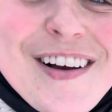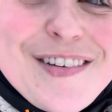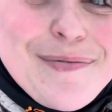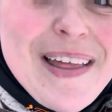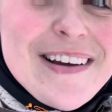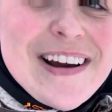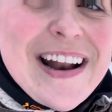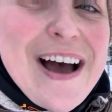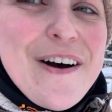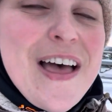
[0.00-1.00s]
are playing right
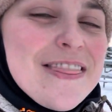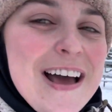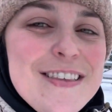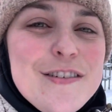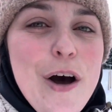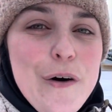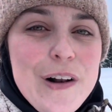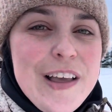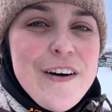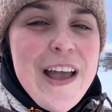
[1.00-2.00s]
now. That's
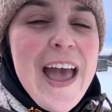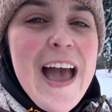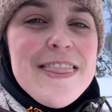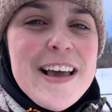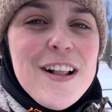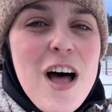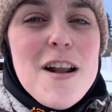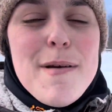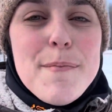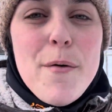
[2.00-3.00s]
totally okay. I think a lot
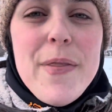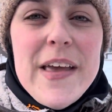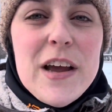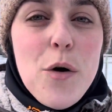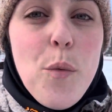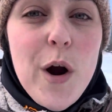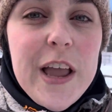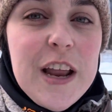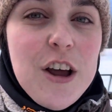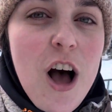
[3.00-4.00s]
of people, when they hear
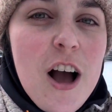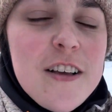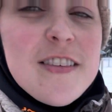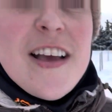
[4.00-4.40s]
working dogs,